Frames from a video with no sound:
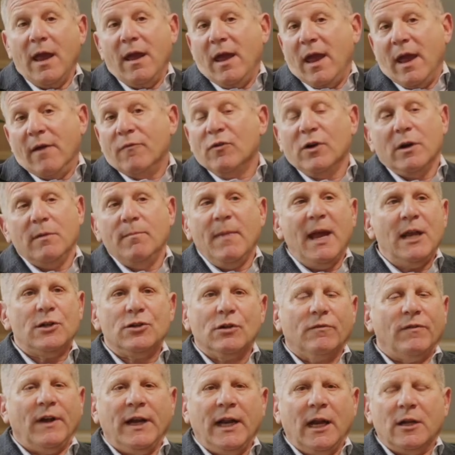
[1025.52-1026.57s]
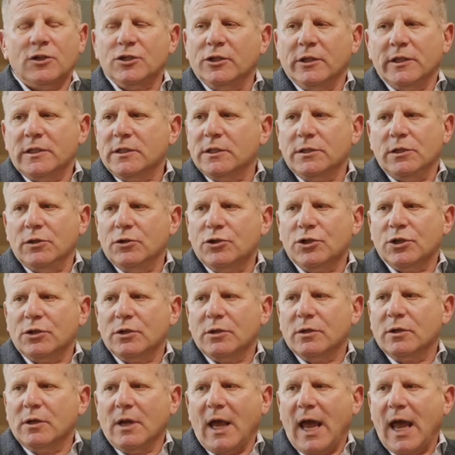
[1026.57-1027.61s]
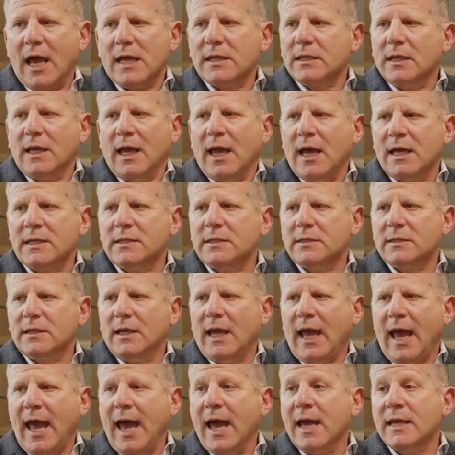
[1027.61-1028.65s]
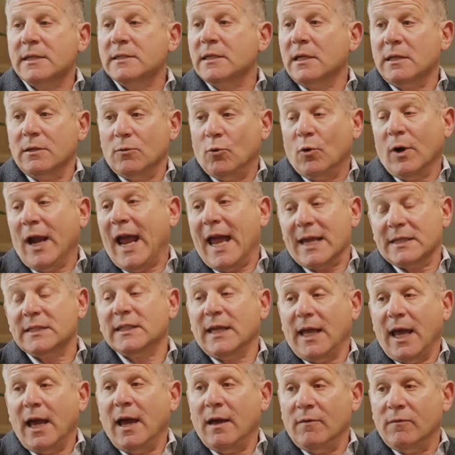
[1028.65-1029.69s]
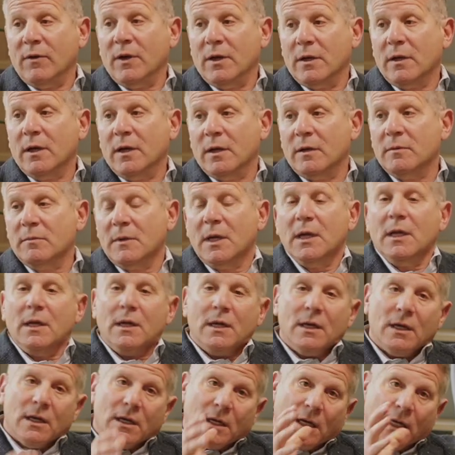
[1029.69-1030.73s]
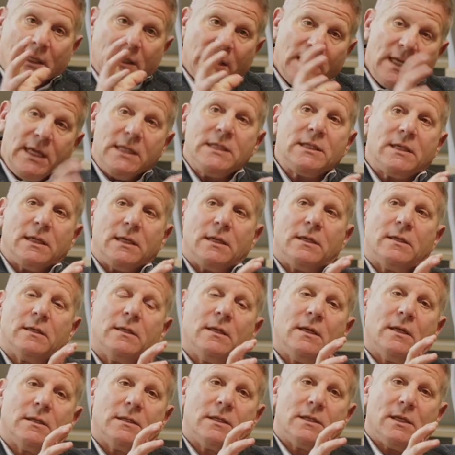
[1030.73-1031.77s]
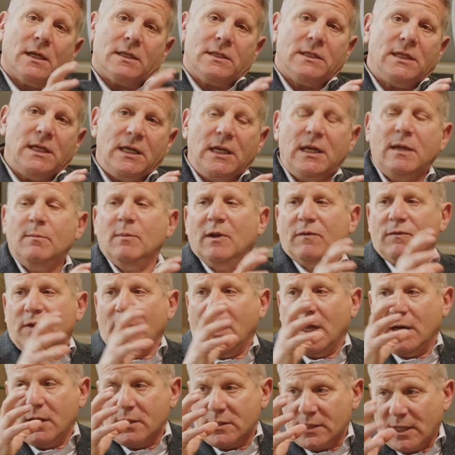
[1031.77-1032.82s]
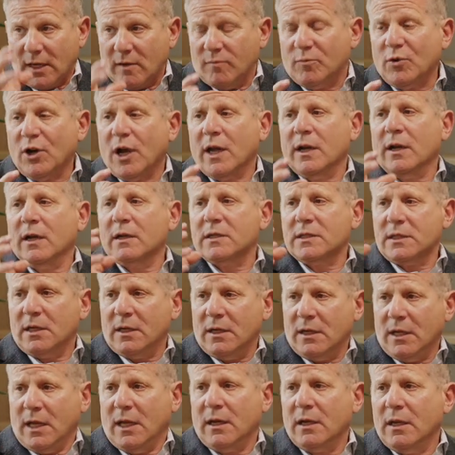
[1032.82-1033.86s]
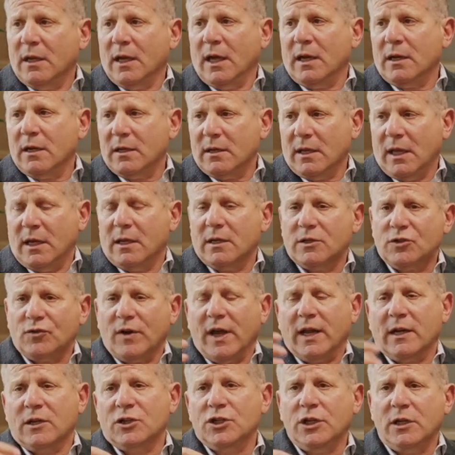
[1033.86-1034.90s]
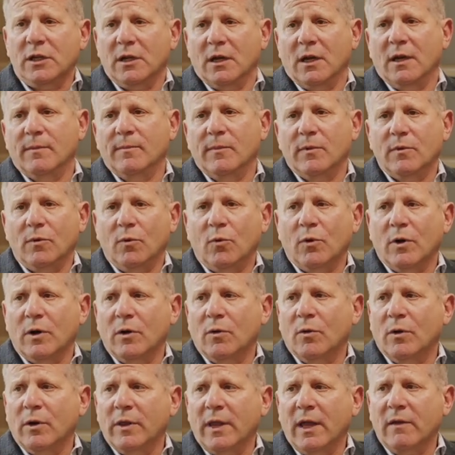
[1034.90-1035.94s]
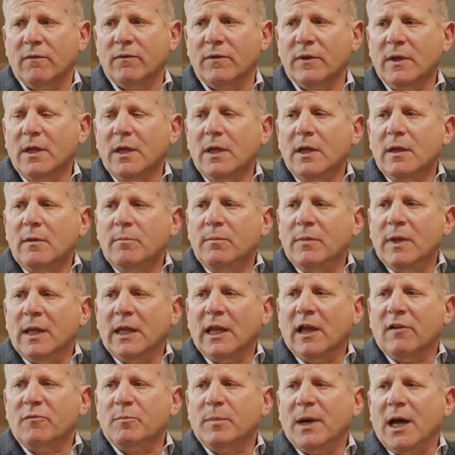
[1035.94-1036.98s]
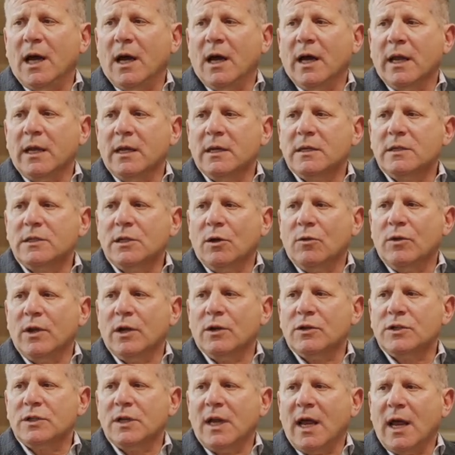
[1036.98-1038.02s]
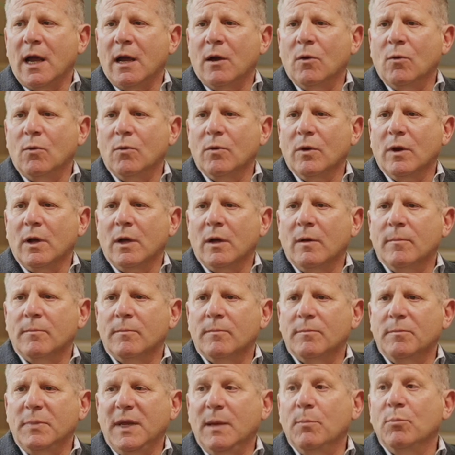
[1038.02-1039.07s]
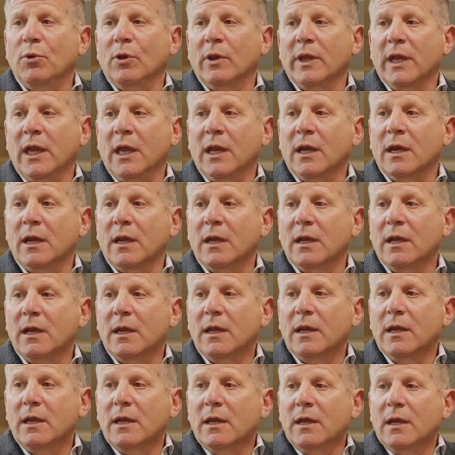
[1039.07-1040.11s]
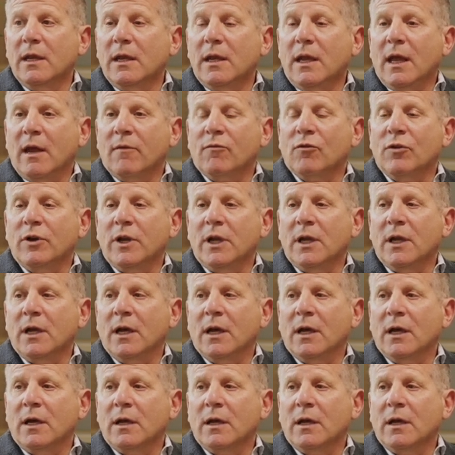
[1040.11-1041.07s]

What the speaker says: Every major financial institution has to have at least a team, if not a set of products and a strategy, or they've been left behind. So there's now people in every